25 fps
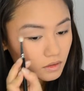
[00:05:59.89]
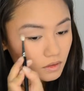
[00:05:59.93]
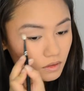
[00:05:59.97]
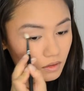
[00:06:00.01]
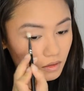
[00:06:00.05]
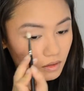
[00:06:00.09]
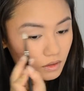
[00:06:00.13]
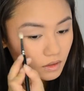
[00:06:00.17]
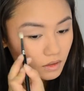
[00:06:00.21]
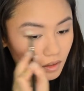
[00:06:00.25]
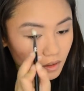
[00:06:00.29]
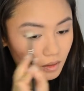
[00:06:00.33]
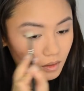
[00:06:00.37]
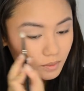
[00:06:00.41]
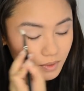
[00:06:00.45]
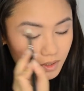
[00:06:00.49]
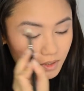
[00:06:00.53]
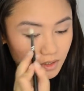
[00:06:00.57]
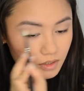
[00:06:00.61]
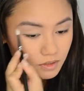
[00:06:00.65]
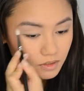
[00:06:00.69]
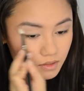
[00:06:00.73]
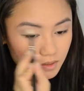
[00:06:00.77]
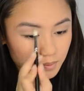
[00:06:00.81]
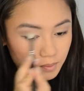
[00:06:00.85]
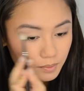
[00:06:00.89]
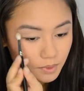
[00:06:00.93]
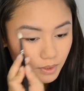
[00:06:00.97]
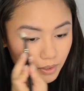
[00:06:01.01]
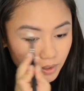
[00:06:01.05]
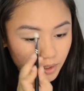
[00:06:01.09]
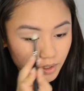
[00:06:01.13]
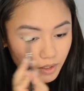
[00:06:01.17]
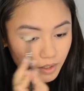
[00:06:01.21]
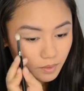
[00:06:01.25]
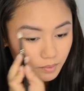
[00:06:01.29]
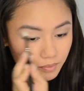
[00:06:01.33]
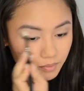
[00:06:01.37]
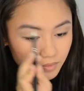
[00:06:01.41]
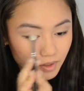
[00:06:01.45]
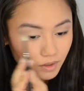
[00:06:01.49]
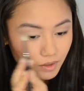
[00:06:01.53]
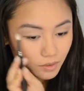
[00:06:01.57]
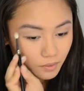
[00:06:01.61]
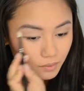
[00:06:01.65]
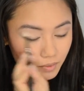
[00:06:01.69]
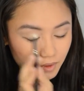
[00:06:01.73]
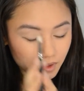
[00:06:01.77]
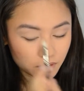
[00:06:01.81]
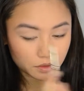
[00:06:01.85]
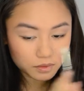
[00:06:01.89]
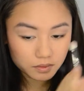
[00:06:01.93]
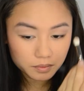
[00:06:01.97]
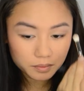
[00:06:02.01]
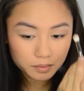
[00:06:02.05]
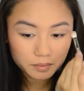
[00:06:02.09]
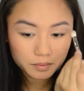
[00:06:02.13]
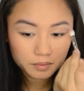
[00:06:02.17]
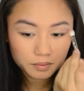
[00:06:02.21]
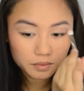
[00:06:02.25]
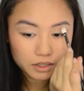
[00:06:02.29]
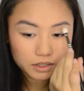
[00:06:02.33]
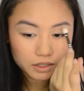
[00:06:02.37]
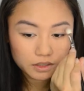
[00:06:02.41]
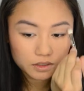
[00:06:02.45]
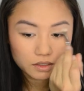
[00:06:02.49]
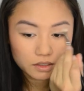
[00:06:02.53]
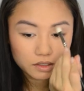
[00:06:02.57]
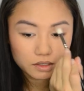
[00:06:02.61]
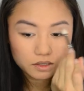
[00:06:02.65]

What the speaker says: The camera doesn't pick it up that well, but